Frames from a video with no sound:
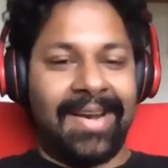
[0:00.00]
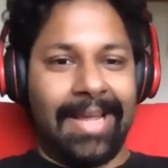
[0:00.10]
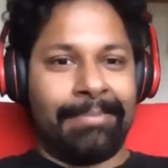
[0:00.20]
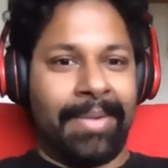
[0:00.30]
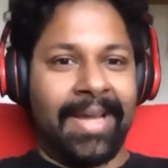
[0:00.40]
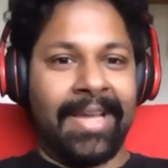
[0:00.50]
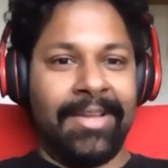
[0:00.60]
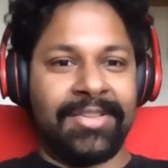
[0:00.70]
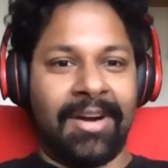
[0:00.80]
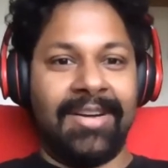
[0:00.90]
this headache. Buying a
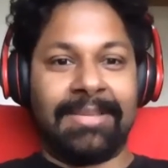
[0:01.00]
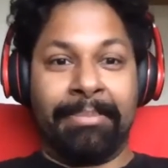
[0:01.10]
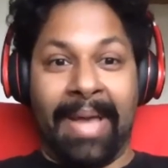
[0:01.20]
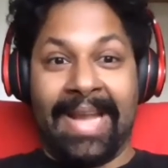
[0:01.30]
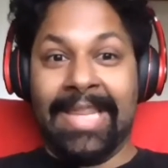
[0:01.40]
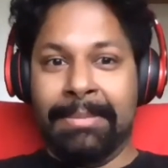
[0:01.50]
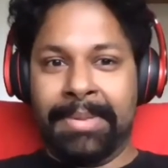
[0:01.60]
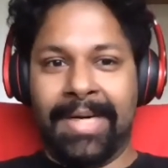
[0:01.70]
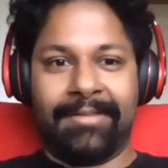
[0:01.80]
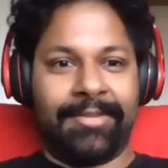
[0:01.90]
used car is a pain in the
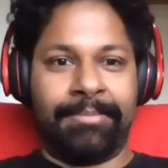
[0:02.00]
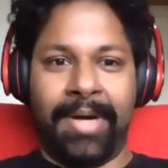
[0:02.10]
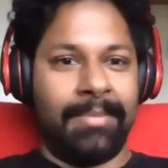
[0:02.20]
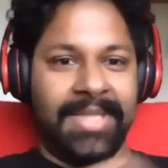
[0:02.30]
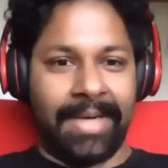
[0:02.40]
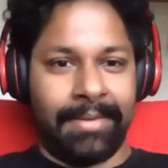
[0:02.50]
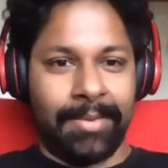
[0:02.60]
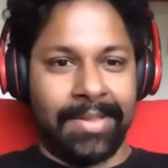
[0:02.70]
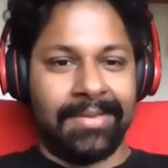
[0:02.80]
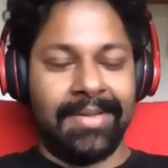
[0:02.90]
butt for pretty much
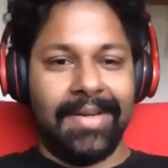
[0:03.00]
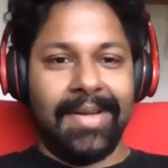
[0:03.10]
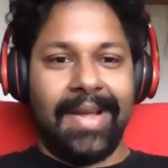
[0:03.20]
everyone,